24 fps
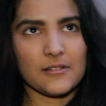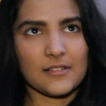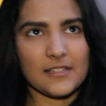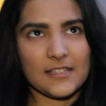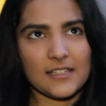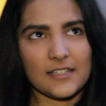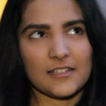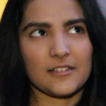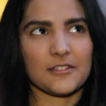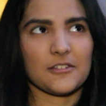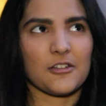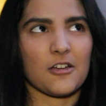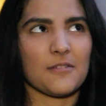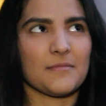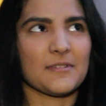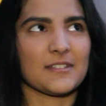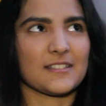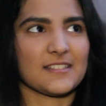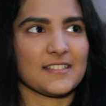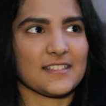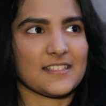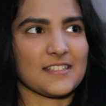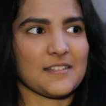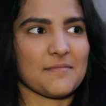
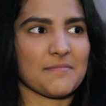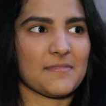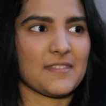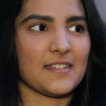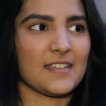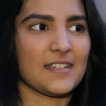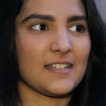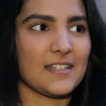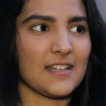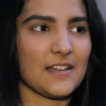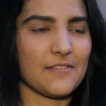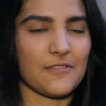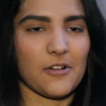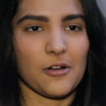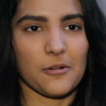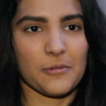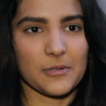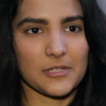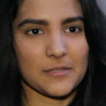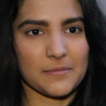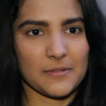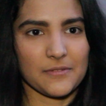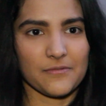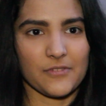Economics is something I've
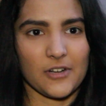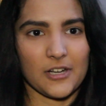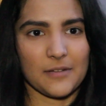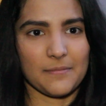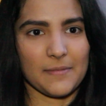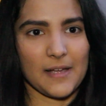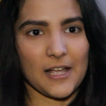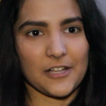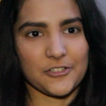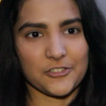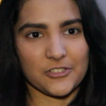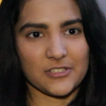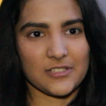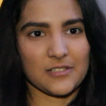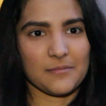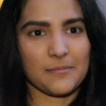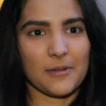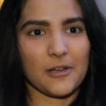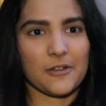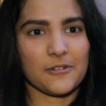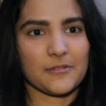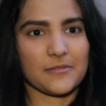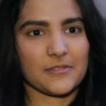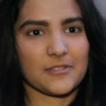always been very passionate
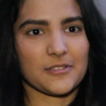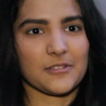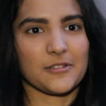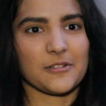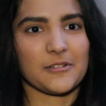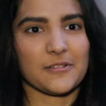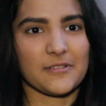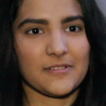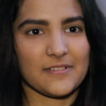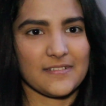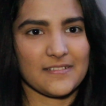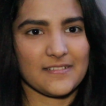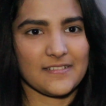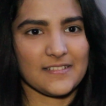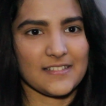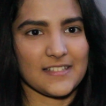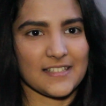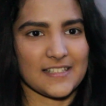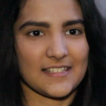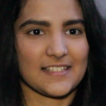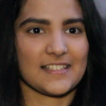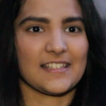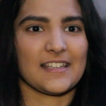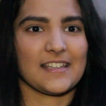about, so
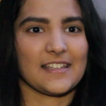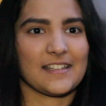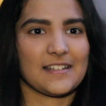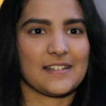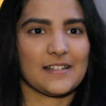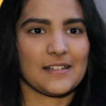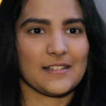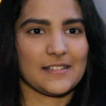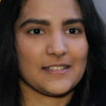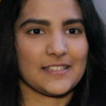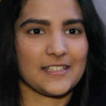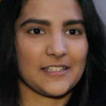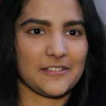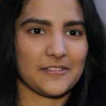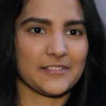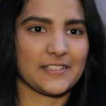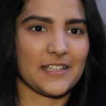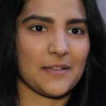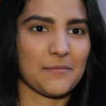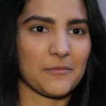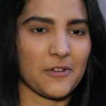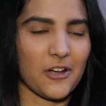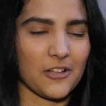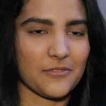this is like dinner
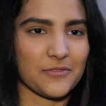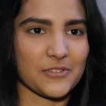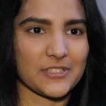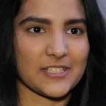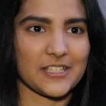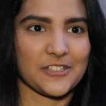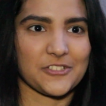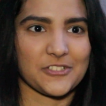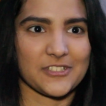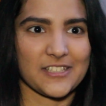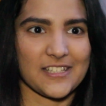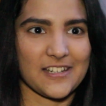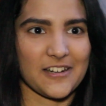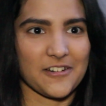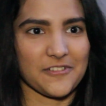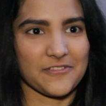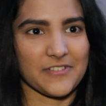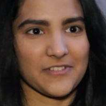time conversation at our